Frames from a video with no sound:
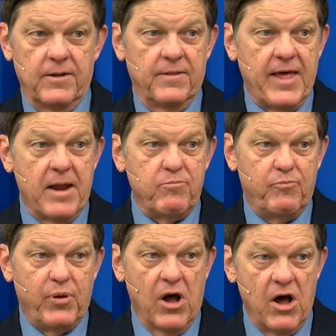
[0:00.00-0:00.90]
that
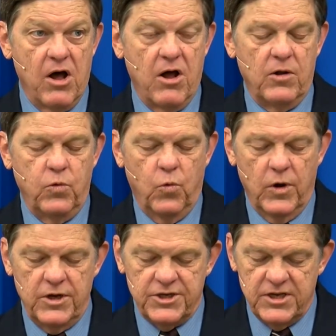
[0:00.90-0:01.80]
Paul
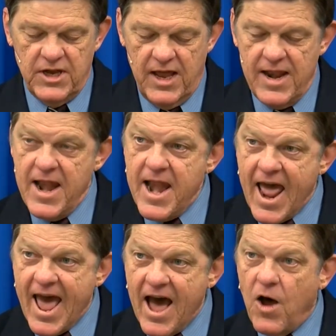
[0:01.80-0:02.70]
was
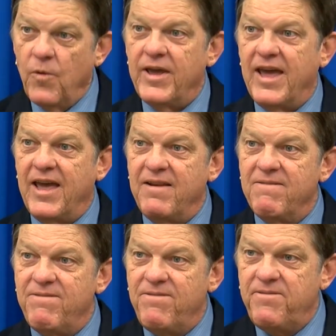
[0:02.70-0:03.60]
now in